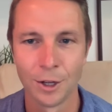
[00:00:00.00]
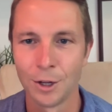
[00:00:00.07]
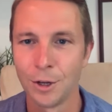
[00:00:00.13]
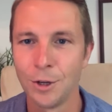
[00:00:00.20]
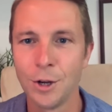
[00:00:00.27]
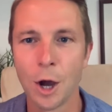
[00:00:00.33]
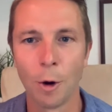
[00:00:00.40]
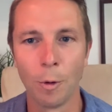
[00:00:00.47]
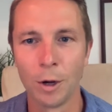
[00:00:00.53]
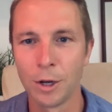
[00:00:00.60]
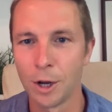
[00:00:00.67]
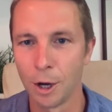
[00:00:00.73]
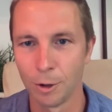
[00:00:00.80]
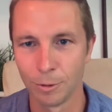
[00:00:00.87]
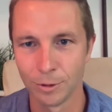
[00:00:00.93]
No one
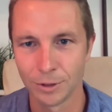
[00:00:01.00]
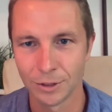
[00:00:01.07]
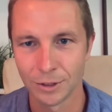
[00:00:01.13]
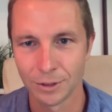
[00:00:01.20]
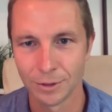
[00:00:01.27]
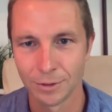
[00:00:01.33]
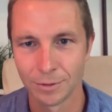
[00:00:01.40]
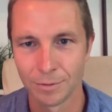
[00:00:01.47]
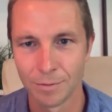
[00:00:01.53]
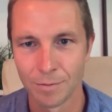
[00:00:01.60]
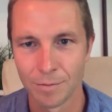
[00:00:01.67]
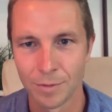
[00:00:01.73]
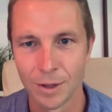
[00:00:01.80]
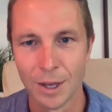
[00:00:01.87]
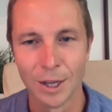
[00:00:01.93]
knows.
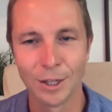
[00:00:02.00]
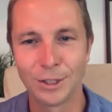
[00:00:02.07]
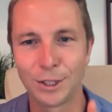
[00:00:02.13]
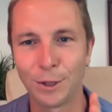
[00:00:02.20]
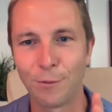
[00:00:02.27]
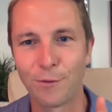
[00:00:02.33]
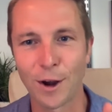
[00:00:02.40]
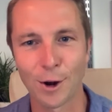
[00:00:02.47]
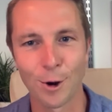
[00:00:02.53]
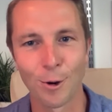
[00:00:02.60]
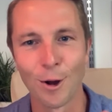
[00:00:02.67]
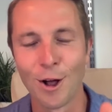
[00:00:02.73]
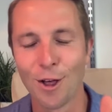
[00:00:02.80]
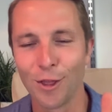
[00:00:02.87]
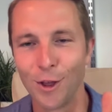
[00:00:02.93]
You see,
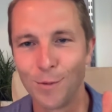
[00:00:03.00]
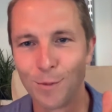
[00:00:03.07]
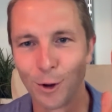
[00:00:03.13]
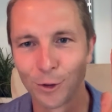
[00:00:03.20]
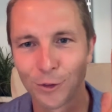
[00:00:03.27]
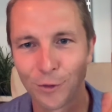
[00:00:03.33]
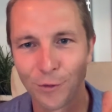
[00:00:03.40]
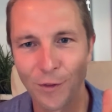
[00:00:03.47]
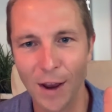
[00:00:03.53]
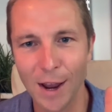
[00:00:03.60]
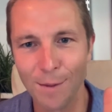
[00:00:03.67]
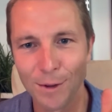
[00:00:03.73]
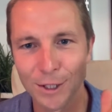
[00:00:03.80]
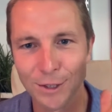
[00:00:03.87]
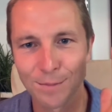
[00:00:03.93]
Pharaoh, the most
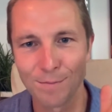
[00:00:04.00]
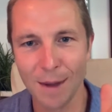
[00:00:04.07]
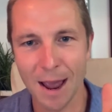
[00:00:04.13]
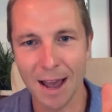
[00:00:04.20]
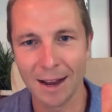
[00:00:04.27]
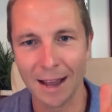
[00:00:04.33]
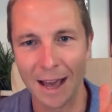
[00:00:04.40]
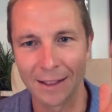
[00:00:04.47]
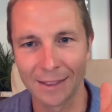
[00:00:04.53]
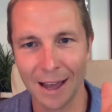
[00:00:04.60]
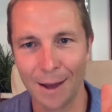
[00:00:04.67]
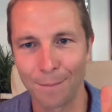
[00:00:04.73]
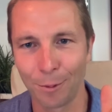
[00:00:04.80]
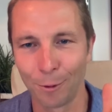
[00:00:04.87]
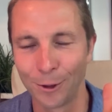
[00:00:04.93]
famous man at
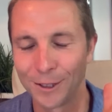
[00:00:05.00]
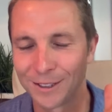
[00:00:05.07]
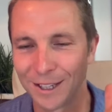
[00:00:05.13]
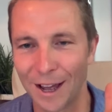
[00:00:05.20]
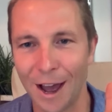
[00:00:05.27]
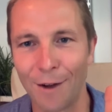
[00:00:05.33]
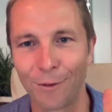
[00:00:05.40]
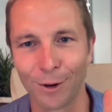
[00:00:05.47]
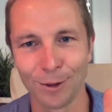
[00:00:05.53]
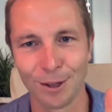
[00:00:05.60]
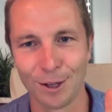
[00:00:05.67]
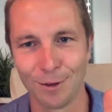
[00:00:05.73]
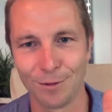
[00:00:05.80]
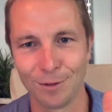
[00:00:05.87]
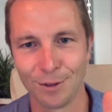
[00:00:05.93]
that point to ever
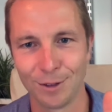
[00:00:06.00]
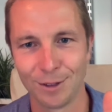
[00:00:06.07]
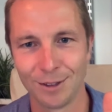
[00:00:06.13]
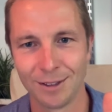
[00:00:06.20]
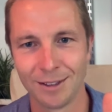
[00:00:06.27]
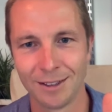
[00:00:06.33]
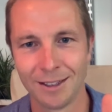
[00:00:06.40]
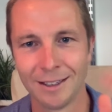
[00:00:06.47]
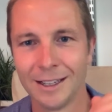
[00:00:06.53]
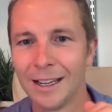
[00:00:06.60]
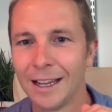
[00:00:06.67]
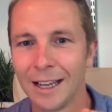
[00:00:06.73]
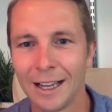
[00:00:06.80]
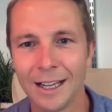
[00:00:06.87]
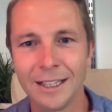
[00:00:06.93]
live,
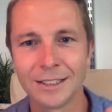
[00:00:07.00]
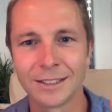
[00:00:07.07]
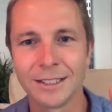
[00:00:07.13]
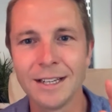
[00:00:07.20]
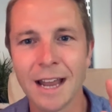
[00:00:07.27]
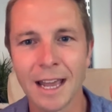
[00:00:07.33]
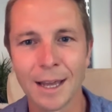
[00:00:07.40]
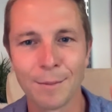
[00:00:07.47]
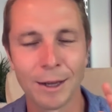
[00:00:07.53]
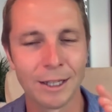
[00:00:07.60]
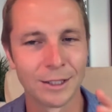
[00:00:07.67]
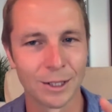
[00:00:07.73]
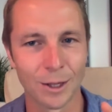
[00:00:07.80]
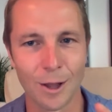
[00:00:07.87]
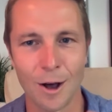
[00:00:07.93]
his name
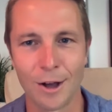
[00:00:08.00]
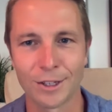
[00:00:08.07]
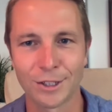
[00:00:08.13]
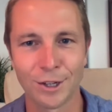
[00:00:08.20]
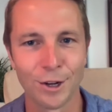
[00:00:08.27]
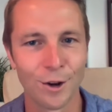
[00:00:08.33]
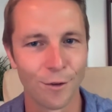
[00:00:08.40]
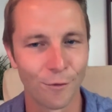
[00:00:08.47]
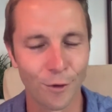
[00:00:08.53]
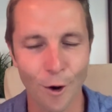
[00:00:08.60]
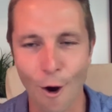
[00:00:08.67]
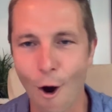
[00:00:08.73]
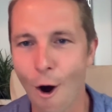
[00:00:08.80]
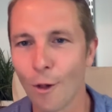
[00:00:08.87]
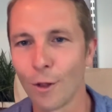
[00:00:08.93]
is lost for
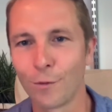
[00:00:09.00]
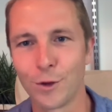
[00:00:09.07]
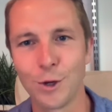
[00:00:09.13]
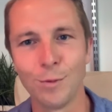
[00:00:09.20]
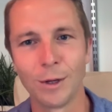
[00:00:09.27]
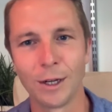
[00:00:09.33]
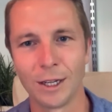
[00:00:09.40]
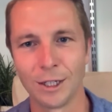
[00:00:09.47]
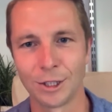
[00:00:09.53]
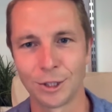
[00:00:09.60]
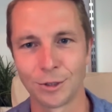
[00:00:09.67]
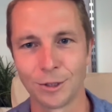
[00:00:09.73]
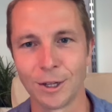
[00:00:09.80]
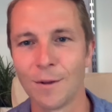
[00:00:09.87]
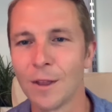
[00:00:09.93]
all of human
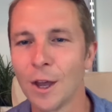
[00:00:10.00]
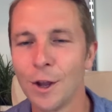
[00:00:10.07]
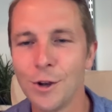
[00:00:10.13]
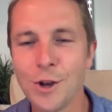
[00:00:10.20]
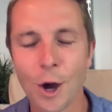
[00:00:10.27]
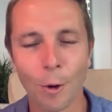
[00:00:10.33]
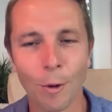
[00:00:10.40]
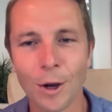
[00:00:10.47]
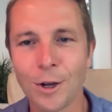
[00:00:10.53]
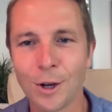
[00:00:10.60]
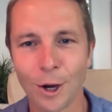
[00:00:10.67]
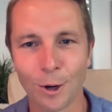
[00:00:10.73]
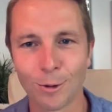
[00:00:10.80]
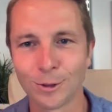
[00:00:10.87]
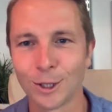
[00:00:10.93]
history. No one
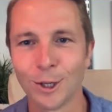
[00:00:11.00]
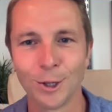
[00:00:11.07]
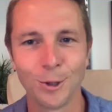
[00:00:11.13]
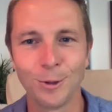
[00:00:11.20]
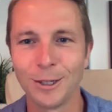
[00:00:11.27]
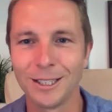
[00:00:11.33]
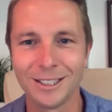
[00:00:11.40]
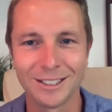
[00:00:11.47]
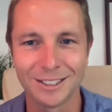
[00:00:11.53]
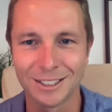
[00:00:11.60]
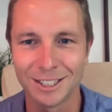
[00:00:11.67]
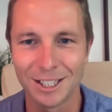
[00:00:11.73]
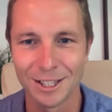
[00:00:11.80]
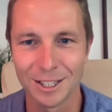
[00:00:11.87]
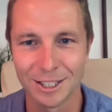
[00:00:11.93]
knows who he is
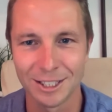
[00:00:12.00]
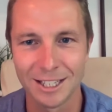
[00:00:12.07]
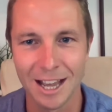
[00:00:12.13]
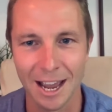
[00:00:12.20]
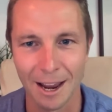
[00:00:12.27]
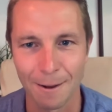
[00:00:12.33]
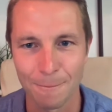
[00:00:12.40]
to this day.